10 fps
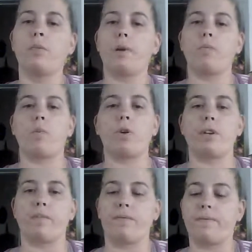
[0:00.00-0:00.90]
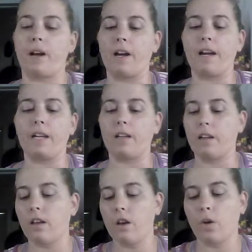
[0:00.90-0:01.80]
bit more defined,
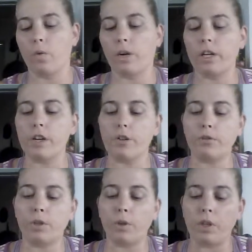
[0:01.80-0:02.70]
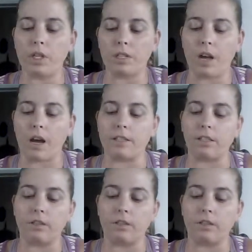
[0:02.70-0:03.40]
we're going to do 2 of these knots.